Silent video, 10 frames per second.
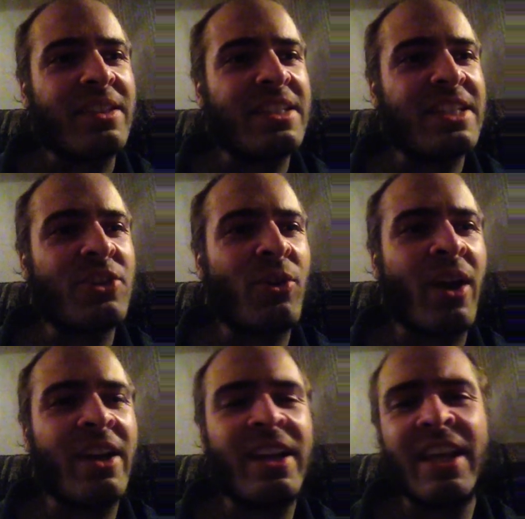
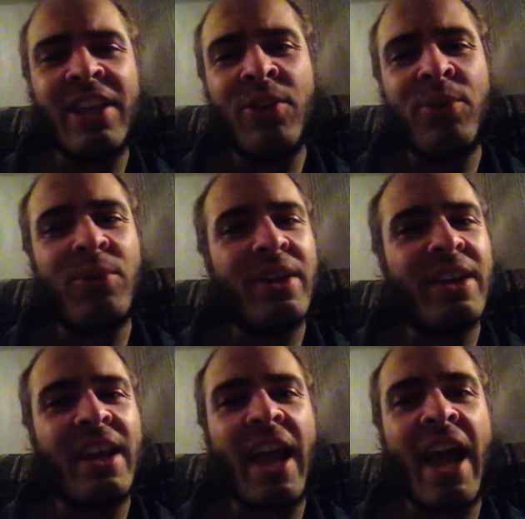discrediting you
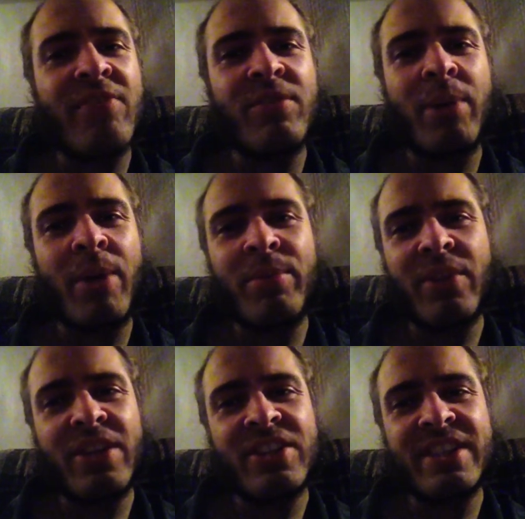in half the
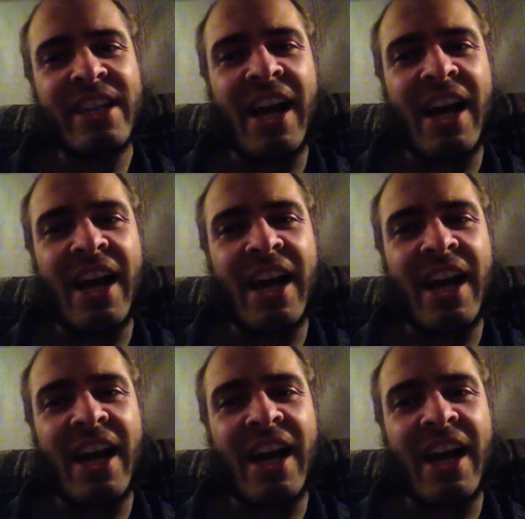population's